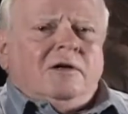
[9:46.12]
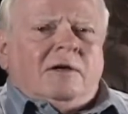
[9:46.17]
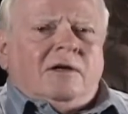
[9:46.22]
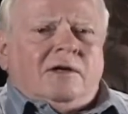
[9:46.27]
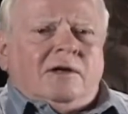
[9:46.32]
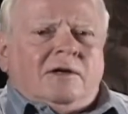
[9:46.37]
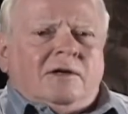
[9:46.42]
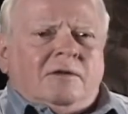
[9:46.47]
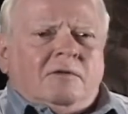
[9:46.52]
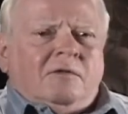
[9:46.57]

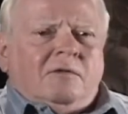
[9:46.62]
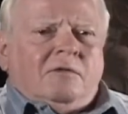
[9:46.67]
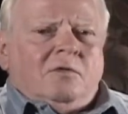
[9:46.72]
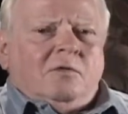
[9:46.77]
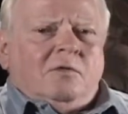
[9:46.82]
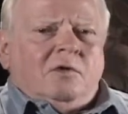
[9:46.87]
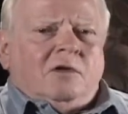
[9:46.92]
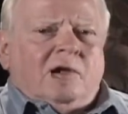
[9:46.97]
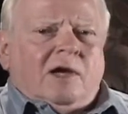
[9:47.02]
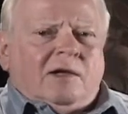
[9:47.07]
Uh,
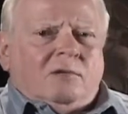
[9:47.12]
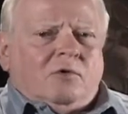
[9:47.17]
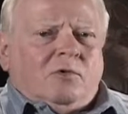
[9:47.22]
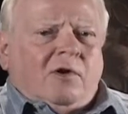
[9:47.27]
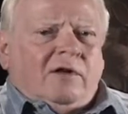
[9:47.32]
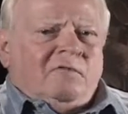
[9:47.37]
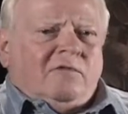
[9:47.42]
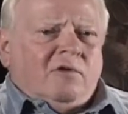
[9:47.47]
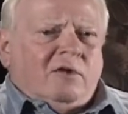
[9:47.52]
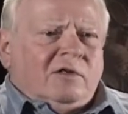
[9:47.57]
got
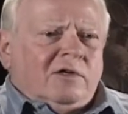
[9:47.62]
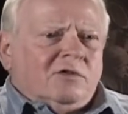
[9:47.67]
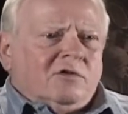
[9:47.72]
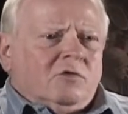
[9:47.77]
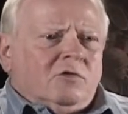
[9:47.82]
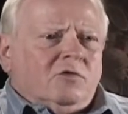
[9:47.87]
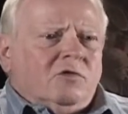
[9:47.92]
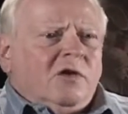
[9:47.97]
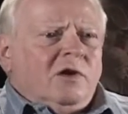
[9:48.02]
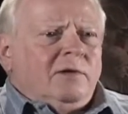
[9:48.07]

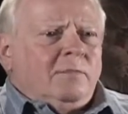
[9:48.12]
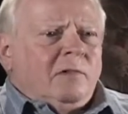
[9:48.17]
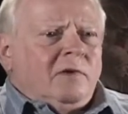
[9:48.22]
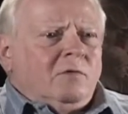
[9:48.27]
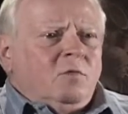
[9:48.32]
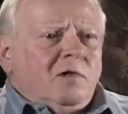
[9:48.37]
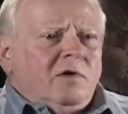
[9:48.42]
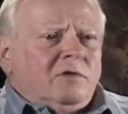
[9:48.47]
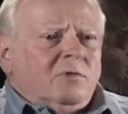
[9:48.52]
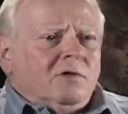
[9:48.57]
preferential
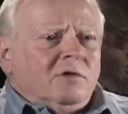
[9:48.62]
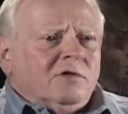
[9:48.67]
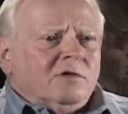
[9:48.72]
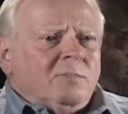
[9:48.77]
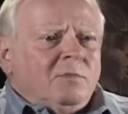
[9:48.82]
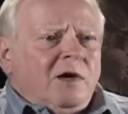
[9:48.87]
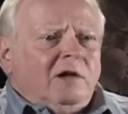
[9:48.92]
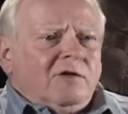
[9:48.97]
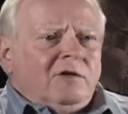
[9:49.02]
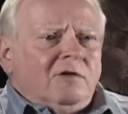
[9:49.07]
treatment with
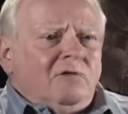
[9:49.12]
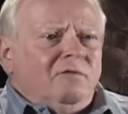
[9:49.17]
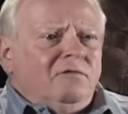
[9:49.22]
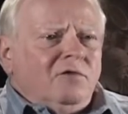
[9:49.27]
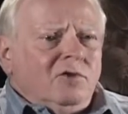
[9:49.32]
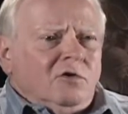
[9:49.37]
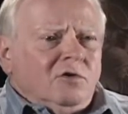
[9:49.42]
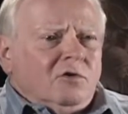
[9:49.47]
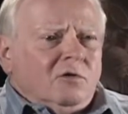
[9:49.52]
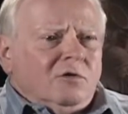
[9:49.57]
respect to
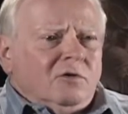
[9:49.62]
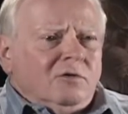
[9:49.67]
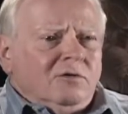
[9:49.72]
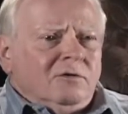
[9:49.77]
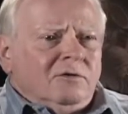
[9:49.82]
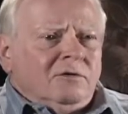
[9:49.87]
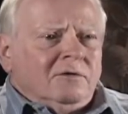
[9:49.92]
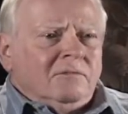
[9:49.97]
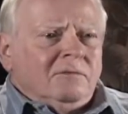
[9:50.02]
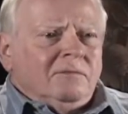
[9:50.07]
fuel.
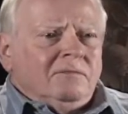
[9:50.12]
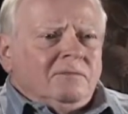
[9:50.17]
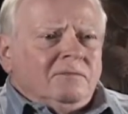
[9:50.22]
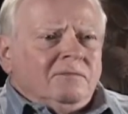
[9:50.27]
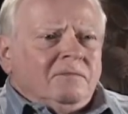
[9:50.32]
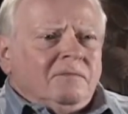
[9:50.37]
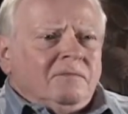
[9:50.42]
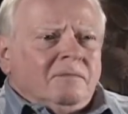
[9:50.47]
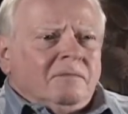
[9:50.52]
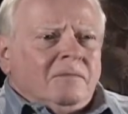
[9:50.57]

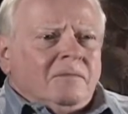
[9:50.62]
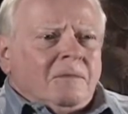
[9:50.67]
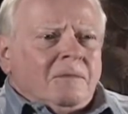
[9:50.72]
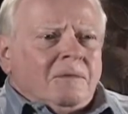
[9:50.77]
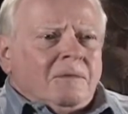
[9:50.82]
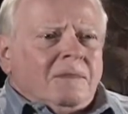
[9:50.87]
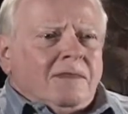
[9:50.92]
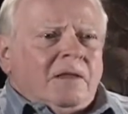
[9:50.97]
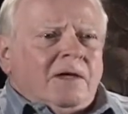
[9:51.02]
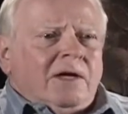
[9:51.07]

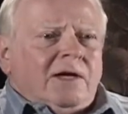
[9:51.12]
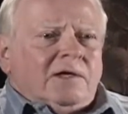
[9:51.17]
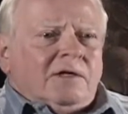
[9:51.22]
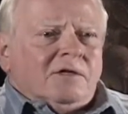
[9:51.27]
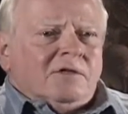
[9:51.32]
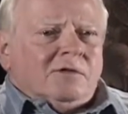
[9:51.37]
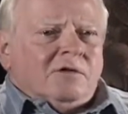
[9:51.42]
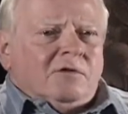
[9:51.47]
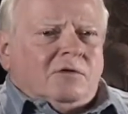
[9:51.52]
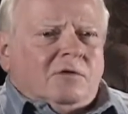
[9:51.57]
And
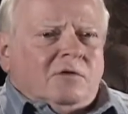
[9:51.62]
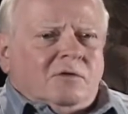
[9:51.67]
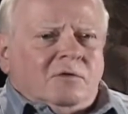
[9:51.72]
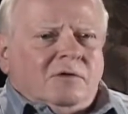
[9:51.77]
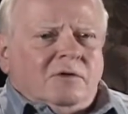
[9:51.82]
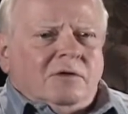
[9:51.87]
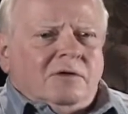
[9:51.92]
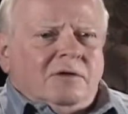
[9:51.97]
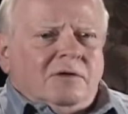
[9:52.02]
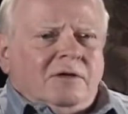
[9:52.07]
so
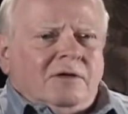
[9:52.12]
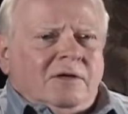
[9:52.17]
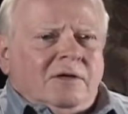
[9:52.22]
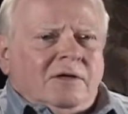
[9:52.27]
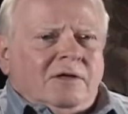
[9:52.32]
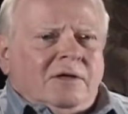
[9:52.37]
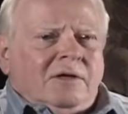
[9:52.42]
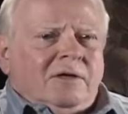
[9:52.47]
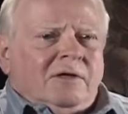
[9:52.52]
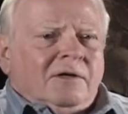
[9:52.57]

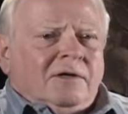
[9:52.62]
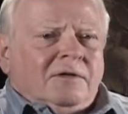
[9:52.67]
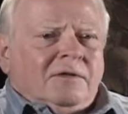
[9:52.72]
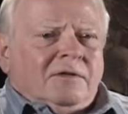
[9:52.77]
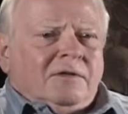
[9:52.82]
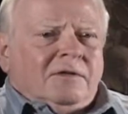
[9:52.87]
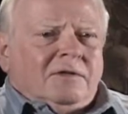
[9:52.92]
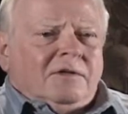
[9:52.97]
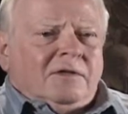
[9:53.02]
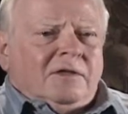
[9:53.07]

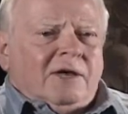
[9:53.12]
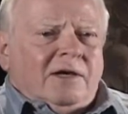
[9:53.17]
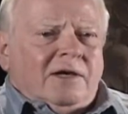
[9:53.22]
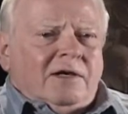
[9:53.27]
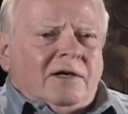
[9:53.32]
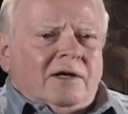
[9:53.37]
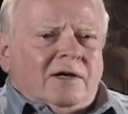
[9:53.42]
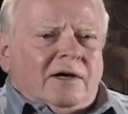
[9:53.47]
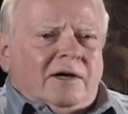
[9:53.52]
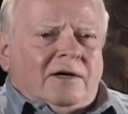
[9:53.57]

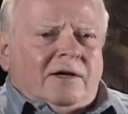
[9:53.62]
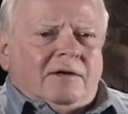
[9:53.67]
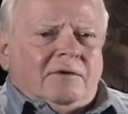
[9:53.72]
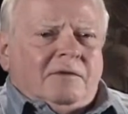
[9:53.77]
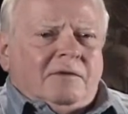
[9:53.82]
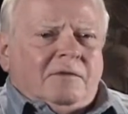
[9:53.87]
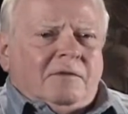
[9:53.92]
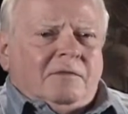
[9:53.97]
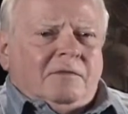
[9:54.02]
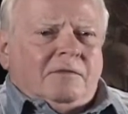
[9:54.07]
they, uh,
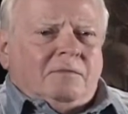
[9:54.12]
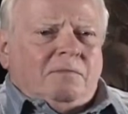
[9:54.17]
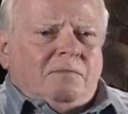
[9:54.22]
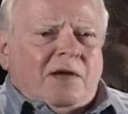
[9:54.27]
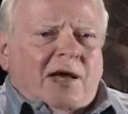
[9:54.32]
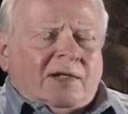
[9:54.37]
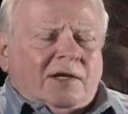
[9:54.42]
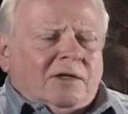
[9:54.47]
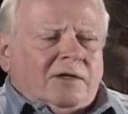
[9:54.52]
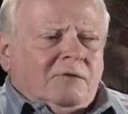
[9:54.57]

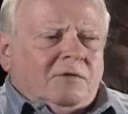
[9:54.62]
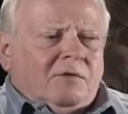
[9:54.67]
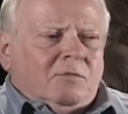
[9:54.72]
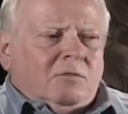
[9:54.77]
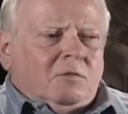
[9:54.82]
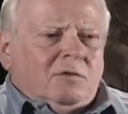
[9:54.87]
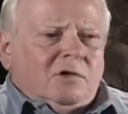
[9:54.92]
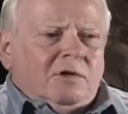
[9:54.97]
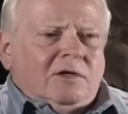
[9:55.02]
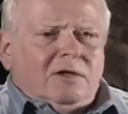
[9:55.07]

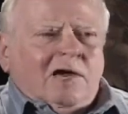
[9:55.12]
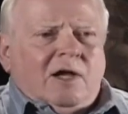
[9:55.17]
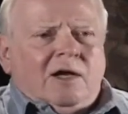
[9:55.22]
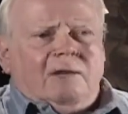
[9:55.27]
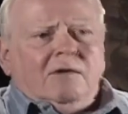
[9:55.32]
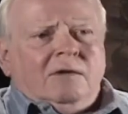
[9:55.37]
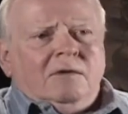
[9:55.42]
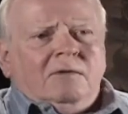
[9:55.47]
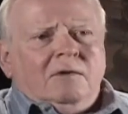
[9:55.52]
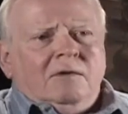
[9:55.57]
Patton did not
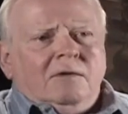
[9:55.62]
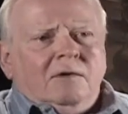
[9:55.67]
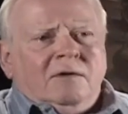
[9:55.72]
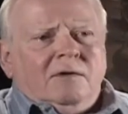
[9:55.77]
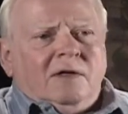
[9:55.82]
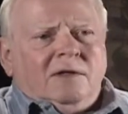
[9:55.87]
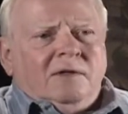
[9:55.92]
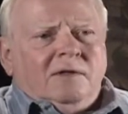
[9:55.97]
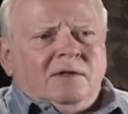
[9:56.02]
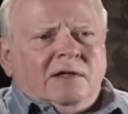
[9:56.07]

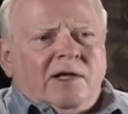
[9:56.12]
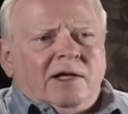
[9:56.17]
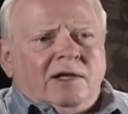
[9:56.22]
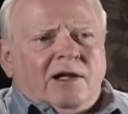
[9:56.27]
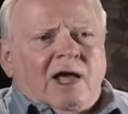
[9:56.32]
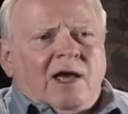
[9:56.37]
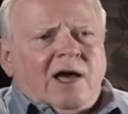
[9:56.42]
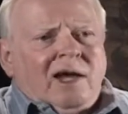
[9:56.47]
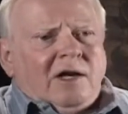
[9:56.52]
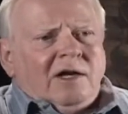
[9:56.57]
get
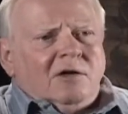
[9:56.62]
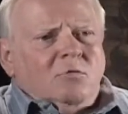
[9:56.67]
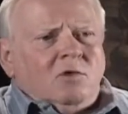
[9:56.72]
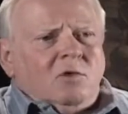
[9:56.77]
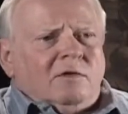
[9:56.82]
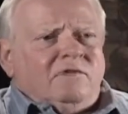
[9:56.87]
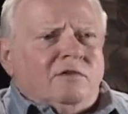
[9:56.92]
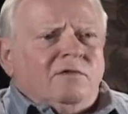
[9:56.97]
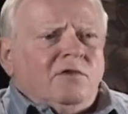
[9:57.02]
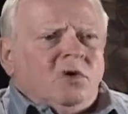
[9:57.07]

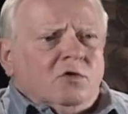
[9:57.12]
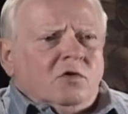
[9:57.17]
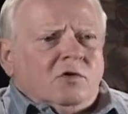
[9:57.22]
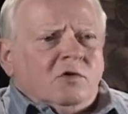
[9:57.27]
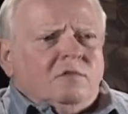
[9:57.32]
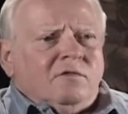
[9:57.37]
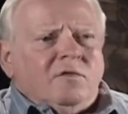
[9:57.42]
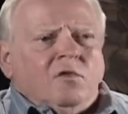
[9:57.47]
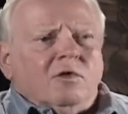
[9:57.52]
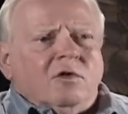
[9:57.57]
adequate
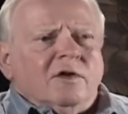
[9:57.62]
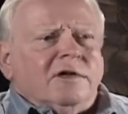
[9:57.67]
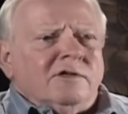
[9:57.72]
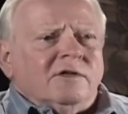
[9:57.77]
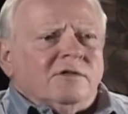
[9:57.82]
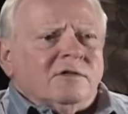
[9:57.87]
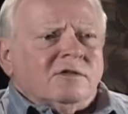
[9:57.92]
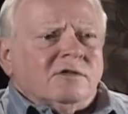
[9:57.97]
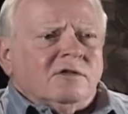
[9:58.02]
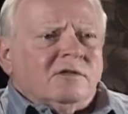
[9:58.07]
fuel for
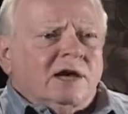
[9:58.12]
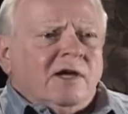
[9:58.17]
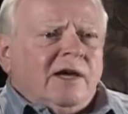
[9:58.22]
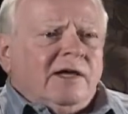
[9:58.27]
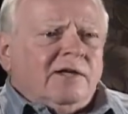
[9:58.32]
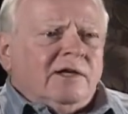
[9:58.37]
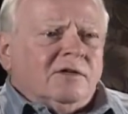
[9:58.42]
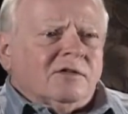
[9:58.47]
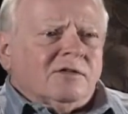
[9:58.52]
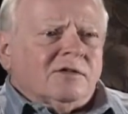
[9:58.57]
his
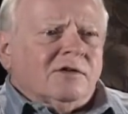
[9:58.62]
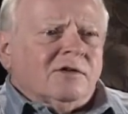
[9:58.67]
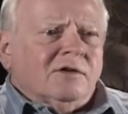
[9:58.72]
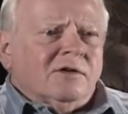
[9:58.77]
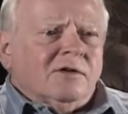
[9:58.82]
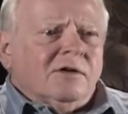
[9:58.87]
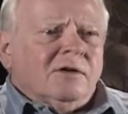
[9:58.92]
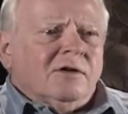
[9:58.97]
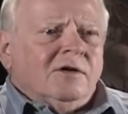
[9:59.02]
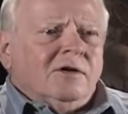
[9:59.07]
tanks.
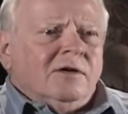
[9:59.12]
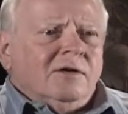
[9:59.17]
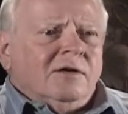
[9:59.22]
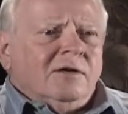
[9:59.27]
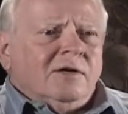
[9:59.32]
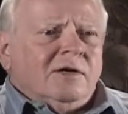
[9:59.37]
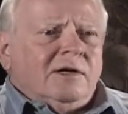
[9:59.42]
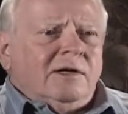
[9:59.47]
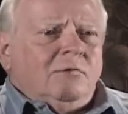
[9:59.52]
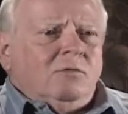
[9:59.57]

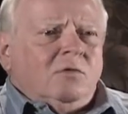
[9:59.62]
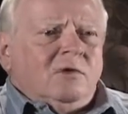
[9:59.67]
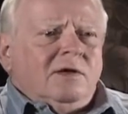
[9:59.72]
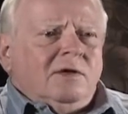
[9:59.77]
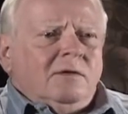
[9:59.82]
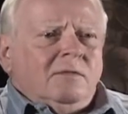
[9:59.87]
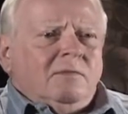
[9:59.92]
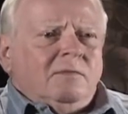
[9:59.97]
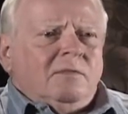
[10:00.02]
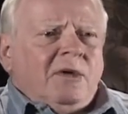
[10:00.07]
He,
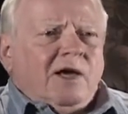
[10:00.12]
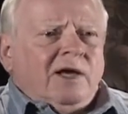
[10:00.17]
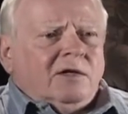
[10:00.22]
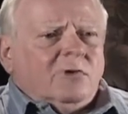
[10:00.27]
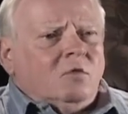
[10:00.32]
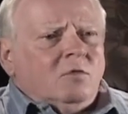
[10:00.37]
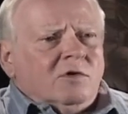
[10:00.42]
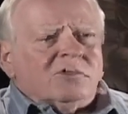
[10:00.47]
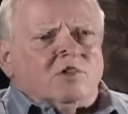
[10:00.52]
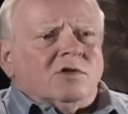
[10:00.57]

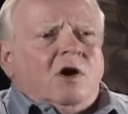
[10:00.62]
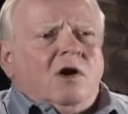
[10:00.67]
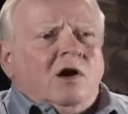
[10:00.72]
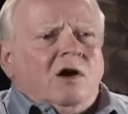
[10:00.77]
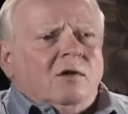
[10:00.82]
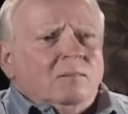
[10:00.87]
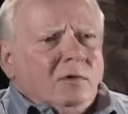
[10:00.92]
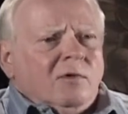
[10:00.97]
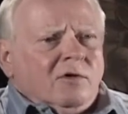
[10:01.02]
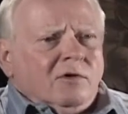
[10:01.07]
Patton was
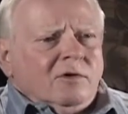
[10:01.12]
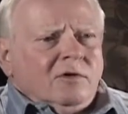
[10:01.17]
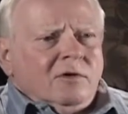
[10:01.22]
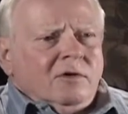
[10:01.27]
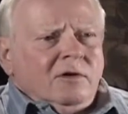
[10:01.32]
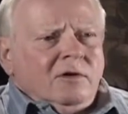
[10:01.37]
armor.